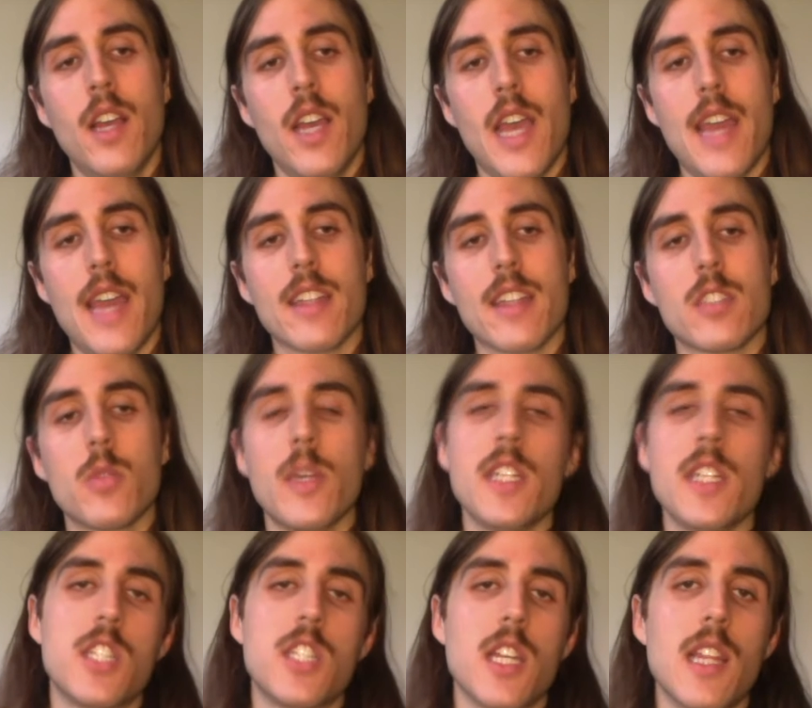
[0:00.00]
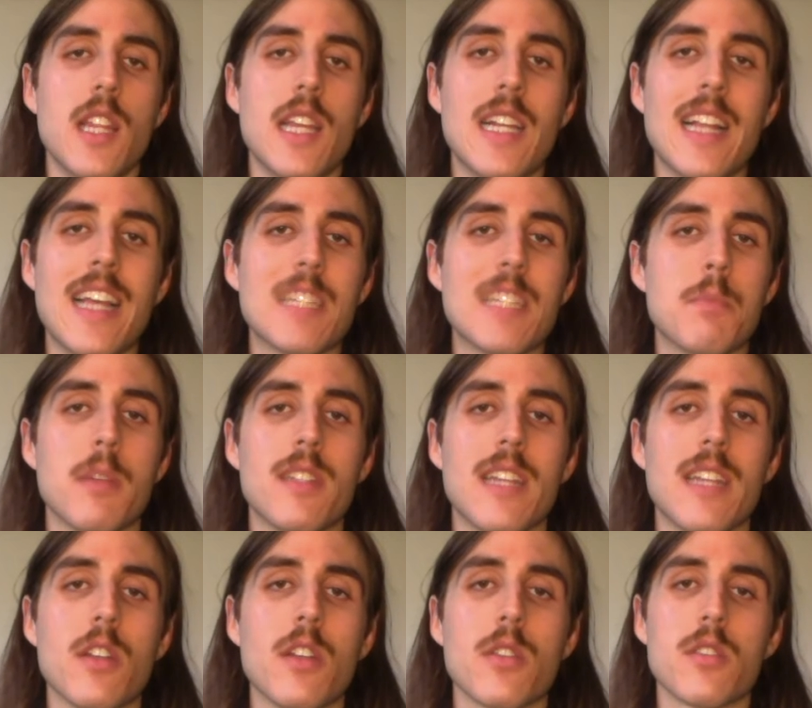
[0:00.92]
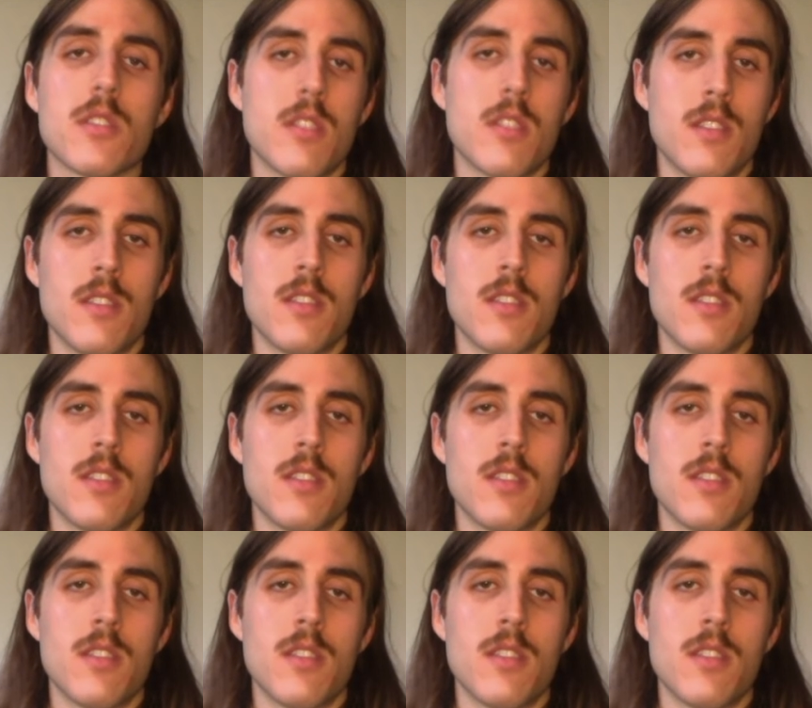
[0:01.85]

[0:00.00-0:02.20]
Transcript: and the sweet chili glazed potatoes.